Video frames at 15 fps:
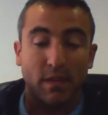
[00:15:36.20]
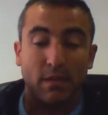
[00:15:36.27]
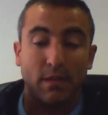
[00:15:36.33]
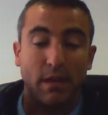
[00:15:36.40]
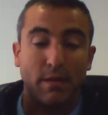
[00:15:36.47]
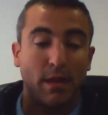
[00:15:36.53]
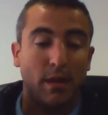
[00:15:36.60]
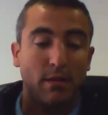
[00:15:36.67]

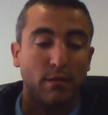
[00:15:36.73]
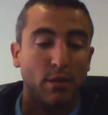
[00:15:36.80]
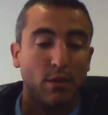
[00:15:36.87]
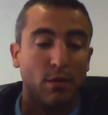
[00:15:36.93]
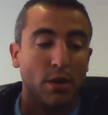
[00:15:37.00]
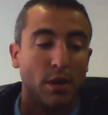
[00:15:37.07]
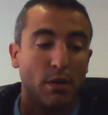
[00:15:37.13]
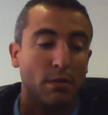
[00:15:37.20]

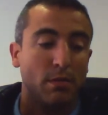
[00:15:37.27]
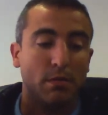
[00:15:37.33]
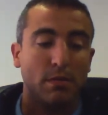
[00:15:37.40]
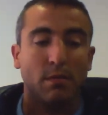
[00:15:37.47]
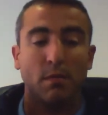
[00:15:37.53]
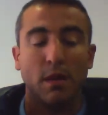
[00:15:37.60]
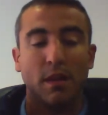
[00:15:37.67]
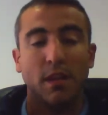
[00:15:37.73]
know
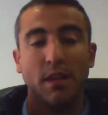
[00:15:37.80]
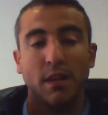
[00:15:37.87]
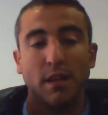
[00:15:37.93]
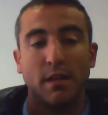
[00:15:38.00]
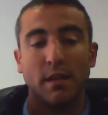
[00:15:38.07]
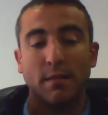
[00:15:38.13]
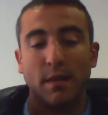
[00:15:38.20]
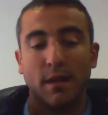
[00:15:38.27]
what
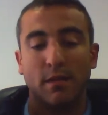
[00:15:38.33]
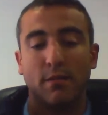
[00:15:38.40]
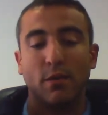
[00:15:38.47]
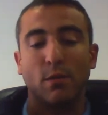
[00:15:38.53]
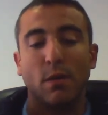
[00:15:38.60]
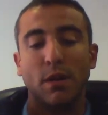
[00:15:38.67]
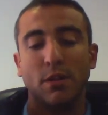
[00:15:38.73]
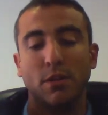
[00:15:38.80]
if
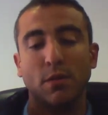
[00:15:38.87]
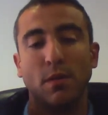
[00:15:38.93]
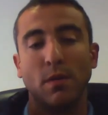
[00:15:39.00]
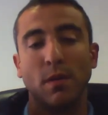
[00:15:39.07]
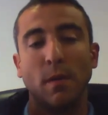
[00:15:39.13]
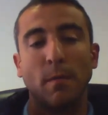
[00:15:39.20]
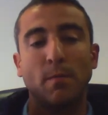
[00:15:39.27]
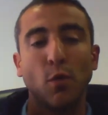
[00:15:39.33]
you want
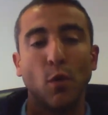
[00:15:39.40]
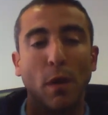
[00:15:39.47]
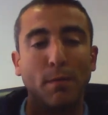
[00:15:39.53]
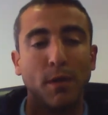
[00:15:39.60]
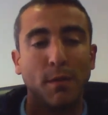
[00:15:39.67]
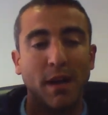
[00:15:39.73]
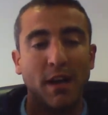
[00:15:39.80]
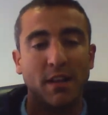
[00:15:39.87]
to
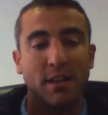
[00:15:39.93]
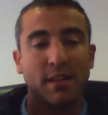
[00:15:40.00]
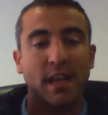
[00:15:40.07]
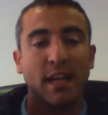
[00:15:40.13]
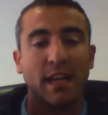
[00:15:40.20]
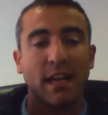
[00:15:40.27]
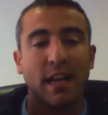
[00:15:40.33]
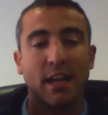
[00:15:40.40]
optimize the
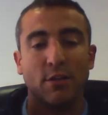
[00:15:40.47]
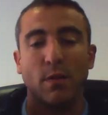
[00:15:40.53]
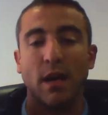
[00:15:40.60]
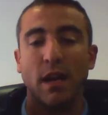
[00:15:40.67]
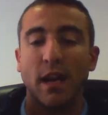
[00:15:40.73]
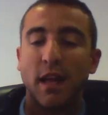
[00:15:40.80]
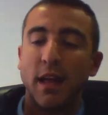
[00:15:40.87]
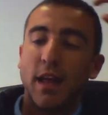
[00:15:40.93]
title as
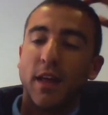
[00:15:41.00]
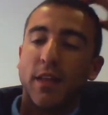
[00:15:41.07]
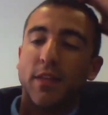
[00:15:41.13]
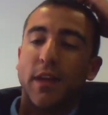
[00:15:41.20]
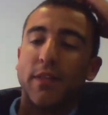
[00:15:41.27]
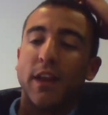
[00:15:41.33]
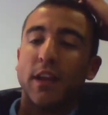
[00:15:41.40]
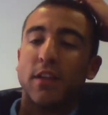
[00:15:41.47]
well.
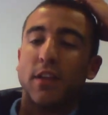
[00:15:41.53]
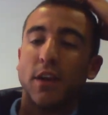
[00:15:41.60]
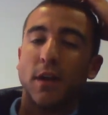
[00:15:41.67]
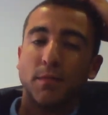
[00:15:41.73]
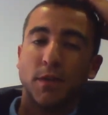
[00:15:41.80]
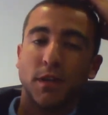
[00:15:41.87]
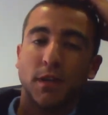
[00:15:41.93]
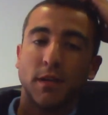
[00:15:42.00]
Then there is an
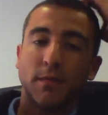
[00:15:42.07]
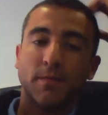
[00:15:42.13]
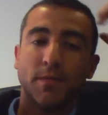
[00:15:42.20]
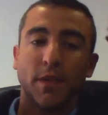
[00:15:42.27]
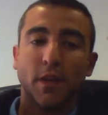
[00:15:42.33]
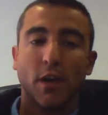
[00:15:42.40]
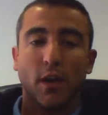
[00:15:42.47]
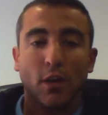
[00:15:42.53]
option
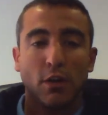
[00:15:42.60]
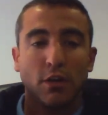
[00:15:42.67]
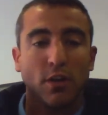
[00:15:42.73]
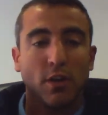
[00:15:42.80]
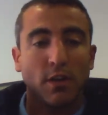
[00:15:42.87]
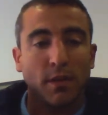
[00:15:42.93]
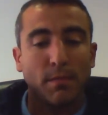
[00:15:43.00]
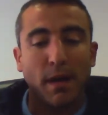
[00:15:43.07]

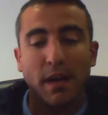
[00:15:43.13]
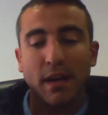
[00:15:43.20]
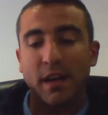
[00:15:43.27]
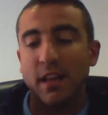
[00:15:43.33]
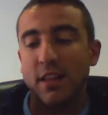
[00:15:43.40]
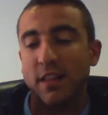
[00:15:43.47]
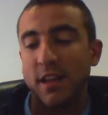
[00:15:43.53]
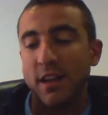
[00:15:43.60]
also on the bulk
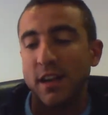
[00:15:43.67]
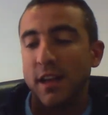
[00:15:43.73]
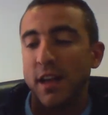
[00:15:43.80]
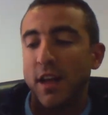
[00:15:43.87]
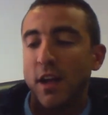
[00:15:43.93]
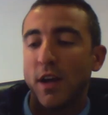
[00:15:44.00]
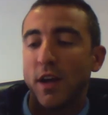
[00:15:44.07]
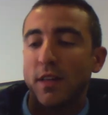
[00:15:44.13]
lister
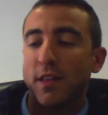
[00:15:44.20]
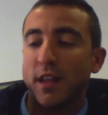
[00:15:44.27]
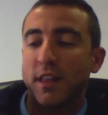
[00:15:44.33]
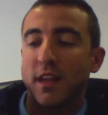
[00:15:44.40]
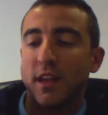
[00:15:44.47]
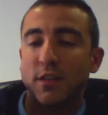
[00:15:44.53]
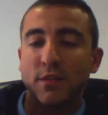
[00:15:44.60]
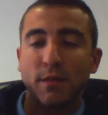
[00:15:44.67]

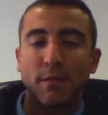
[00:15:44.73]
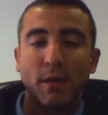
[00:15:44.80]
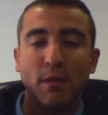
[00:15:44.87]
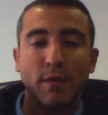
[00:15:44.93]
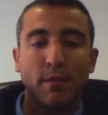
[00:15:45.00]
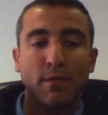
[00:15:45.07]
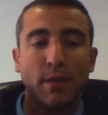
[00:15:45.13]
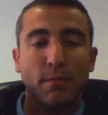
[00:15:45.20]
that says
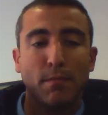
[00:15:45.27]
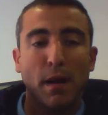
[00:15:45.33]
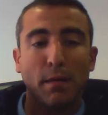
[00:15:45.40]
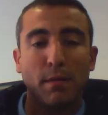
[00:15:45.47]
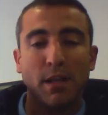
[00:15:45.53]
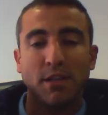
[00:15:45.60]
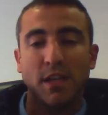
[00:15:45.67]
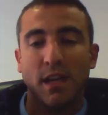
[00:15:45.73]
review before
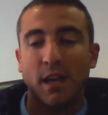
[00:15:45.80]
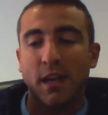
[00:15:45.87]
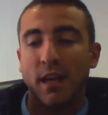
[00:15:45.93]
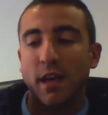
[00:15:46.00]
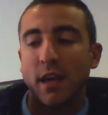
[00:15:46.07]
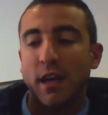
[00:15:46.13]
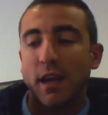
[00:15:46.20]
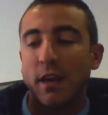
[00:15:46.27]
publishing.
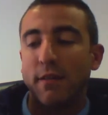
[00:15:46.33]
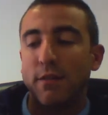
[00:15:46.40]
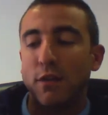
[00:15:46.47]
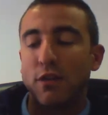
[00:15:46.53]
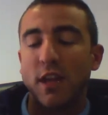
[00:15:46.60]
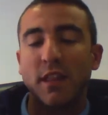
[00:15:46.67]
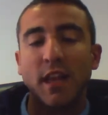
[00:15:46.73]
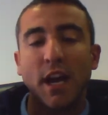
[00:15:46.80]
If
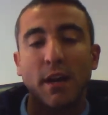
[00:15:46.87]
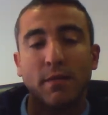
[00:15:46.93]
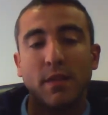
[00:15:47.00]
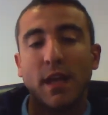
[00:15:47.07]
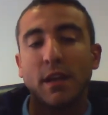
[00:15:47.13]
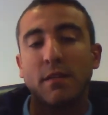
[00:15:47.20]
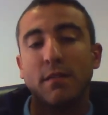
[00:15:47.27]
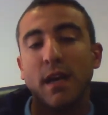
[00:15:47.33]
you set
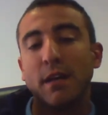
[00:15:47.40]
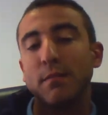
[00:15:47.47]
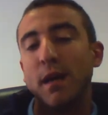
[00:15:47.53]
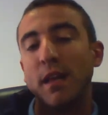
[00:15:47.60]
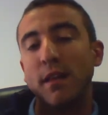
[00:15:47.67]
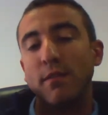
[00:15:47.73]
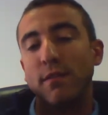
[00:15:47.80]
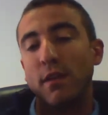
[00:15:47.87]
that
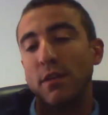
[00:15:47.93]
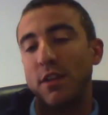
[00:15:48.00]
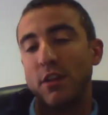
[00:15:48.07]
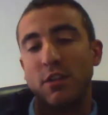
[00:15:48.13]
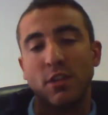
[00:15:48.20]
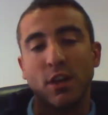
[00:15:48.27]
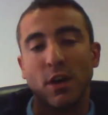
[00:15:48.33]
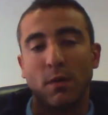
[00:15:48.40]
by default
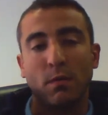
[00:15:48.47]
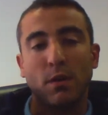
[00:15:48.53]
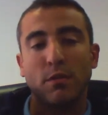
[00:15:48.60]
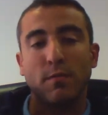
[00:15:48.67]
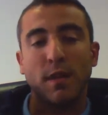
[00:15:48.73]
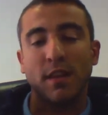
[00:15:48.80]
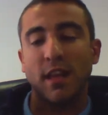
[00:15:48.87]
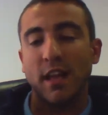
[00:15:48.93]
is no,
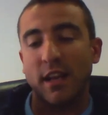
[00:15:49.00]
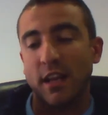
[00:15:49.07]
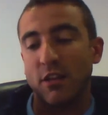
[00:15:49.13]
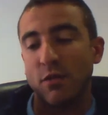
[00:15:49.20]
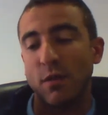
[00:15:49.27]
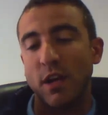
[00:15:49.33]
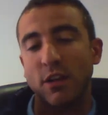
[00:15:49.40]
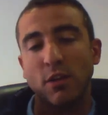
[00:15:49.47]
which means that
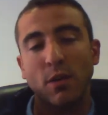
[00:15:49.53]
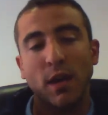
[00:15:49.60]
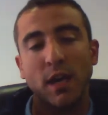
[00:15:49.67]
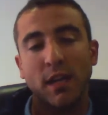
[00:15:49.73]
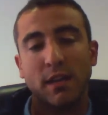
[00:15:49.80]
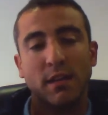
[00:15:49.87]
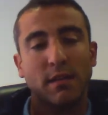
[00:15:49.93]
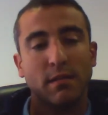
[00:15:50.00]
as soon as you
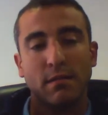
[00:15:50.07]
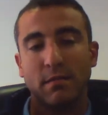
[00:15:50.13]
hit